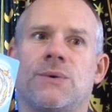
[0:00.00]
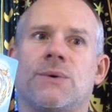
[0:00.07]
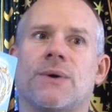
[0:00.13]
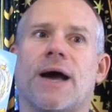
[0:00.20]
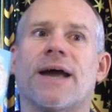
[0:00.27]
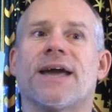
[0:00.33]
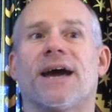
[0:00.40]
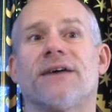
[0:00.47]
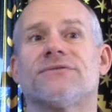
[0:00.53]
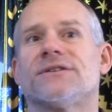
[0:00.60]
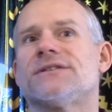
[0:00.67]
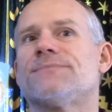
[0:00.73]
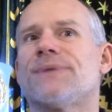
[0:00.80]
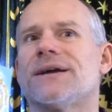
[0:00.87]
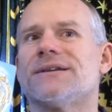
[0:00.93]
I have to
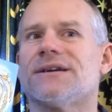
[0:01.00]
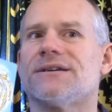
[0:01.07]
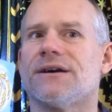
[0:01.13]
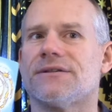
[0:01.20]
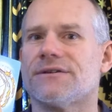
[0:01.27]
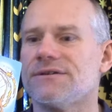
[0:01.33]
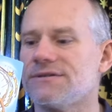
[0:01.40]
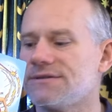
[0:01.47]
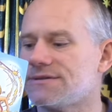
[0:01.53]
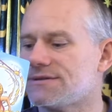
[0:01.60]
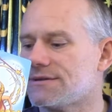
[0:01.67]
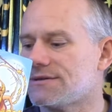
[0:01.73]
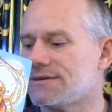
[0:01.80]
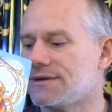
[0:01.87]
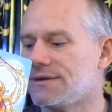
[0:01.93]
depend on others
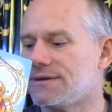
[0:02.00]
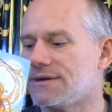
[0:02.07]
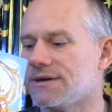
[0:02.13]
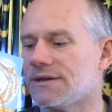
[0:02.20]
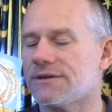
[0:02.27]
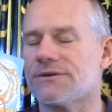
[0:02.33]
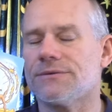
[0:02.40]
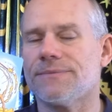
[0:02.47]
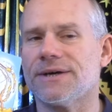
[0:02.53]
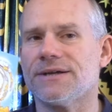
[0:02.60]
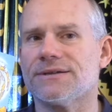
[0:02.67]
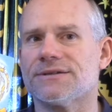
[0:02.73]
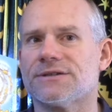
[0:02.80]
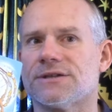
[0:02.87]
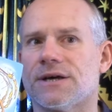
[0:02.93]
a little
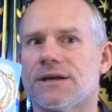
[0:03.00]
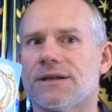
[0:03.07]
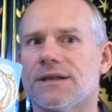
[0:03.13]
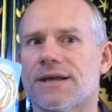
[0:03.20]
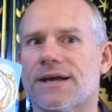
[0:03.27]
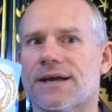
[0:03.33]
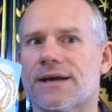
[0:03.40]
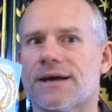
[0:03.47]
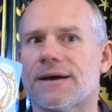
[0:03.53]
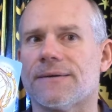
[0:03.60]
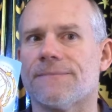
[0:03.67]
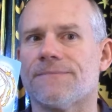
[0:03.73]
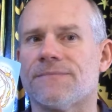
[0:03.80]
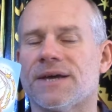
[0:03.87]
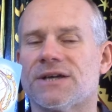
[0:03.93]
bit to, like,
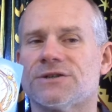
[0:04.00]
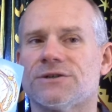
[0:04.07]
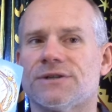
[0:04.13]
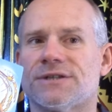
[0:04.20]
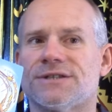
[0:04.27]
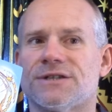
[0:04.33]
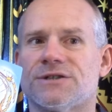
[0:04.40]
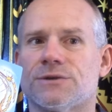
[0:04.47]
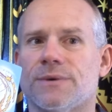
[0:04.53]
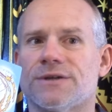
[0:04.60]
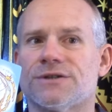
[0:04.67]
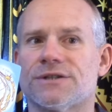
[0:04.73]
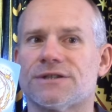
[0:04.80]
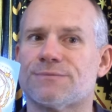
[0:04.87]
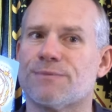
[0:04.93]
make sure the
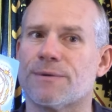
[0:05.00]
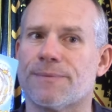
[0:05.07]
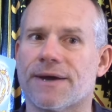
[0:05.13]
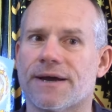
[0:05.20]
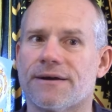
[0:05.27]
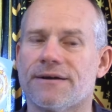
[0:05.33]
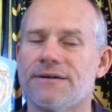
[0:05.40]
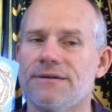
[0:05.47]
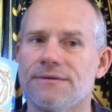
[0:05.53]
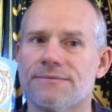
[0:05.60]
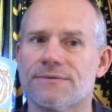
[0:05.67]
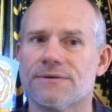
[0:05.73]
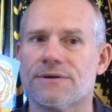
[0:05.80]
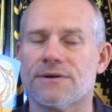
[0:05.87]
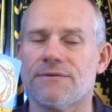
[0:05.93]
situation is prepared
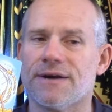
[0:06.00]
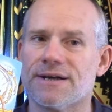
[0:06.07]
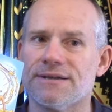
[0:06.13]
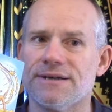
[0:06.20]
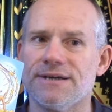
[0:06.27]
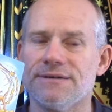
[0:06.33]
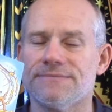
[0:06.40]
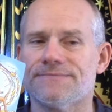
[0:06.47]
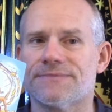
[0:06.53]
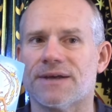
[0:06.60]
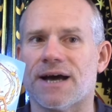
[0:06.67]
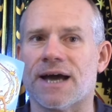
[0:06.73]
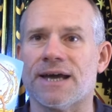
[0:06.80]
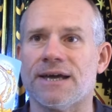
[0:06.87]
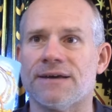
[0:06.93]
correctly.
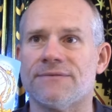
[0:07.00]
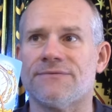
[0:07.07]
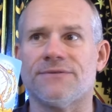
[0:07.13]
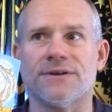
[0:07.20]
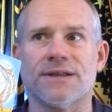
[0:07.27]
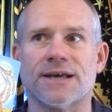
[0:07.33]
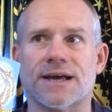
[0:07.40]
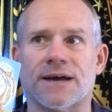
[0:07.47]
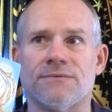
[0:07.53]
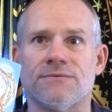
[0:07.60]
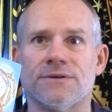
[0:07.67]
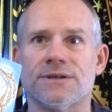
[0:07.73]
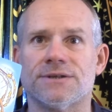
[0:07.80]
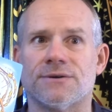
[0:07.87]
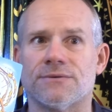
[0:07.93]
I feel like I
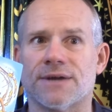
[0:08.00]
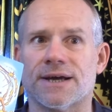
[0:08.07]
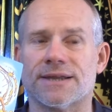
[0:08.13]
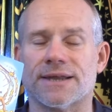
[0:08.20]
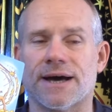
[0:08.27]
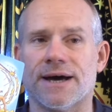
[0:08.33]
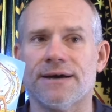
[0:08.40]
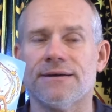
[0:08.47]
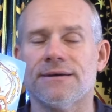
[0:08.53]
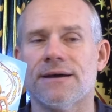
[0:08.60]
really don't like that.